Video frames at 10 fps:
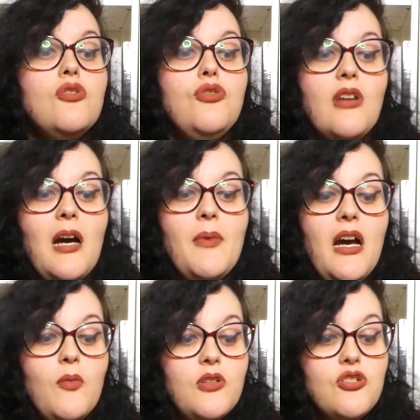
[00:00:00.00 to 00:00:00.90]
to come
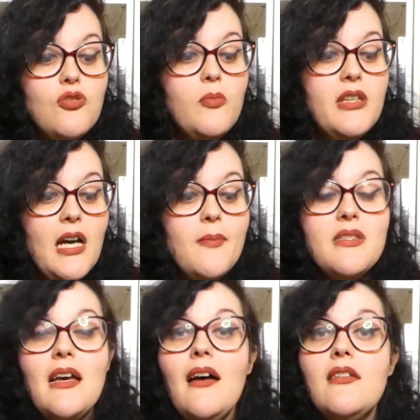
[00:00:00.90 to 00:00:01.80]
out, which normally comes
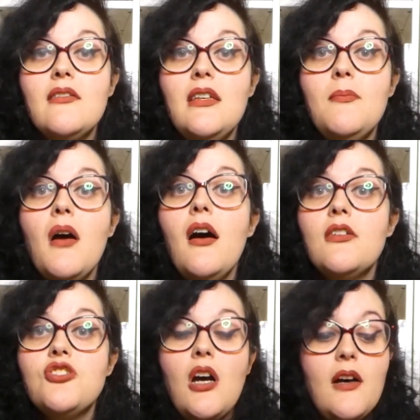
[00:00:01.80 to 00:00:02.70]
out the
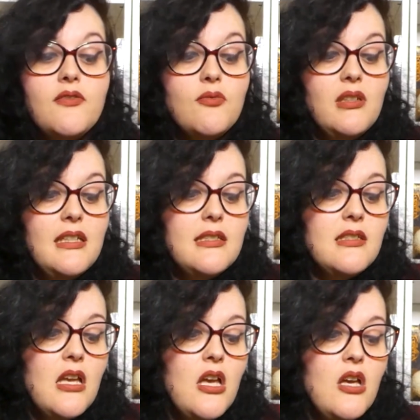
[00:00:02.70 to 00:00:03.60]
March after
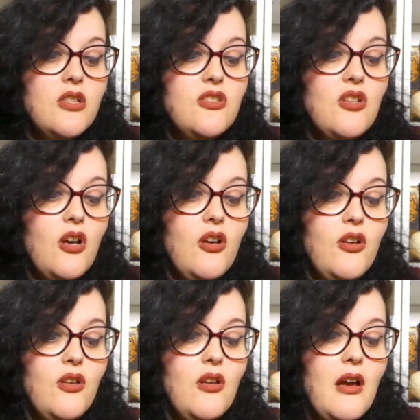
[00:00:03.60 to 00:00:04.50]
release.
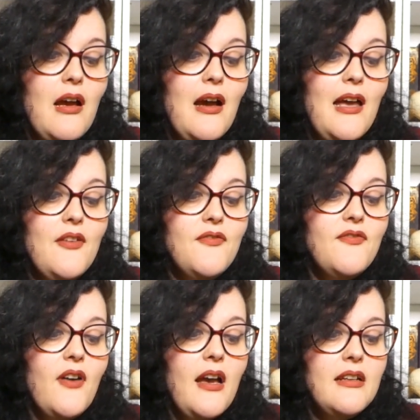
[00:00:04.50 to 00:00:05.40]
So I
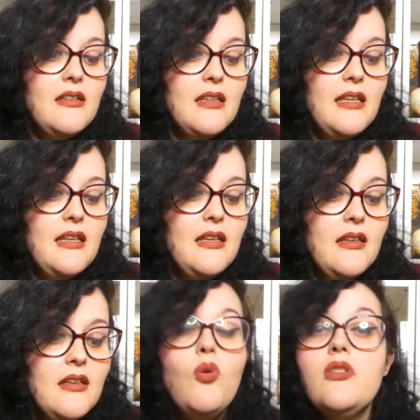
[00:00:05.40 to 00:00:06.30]
finally
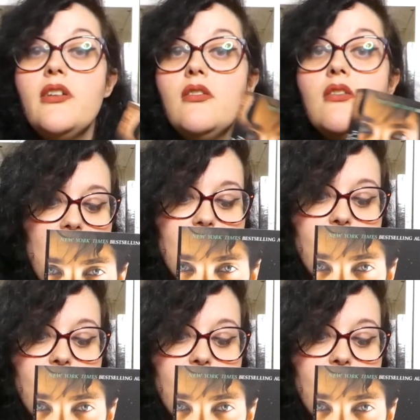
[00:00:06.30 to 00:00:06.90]
ordered my